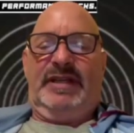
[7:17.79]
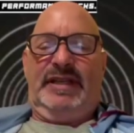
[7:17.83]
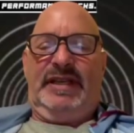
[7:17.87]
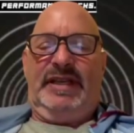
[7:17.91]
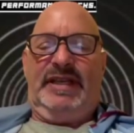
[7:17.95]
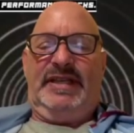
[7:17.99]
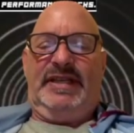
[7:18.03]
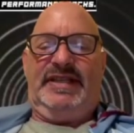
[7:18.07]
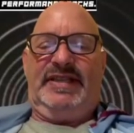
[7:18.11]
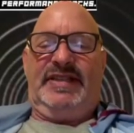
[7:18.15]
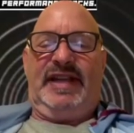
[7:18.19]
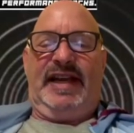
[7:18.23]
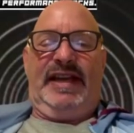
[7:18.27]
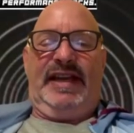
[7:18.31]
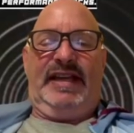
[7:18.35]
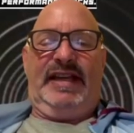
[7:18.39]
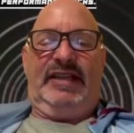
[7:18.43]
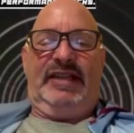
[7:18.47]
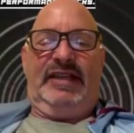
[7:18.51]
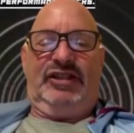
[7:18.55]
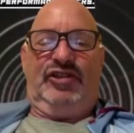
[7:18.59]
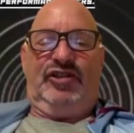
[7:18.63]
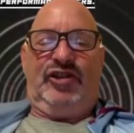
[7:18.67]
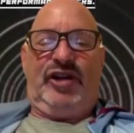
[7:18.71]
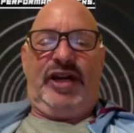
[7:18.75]
He's staying
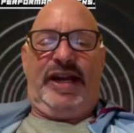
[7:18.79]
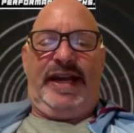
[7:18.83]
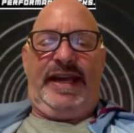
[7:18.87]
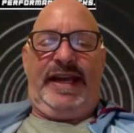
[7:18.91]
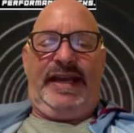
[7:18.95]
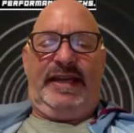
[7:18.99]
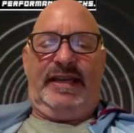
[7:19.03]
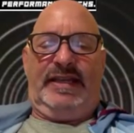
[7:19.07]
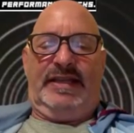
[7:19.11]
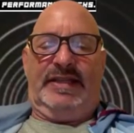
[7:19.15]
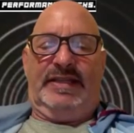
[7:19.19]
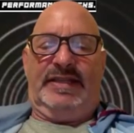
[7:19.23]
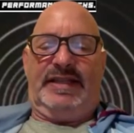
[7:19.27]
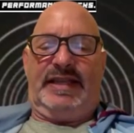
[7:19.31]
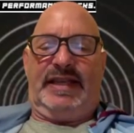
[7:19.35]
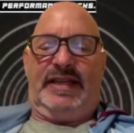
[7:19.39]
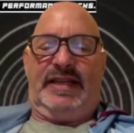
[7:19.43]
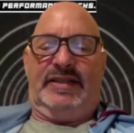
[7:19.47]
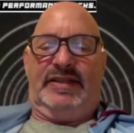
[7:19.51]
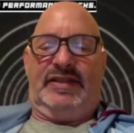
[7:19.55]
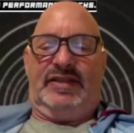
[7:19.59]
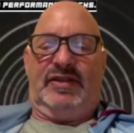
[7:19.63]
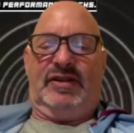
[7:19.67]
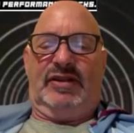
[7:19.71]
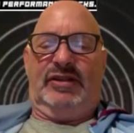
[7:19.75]
at the Dragons
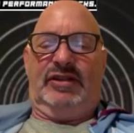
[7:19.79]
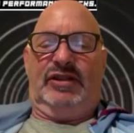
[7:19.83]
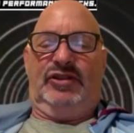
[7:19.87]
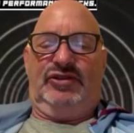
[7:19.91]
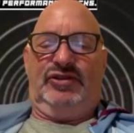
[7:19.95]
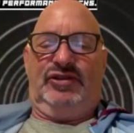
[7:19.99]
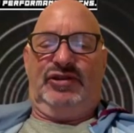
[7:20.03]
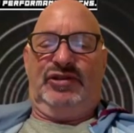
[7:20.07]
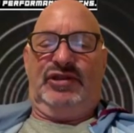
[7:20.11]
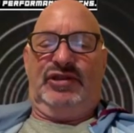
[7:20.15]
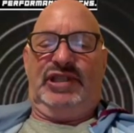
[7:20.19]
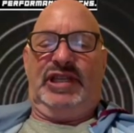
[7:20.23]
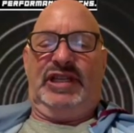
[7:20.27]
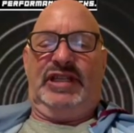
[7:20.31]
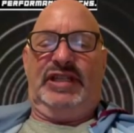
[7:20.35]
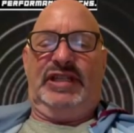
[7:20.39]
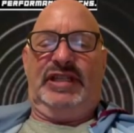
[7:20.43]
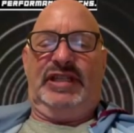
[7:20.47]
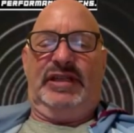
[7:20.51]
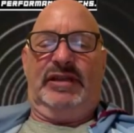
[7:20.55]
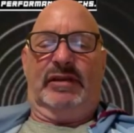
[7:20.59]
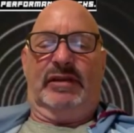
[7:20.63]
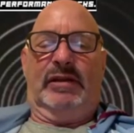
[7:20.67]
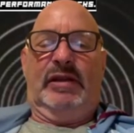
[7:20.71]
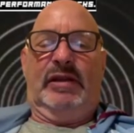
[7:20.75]
and signed a 2-year
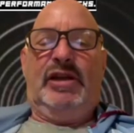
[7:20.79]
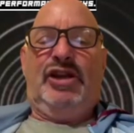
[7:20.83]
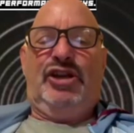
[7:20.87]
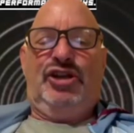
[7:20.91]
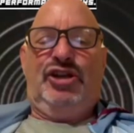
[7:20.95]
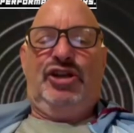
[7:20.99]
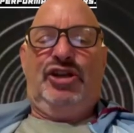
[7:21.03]
deal.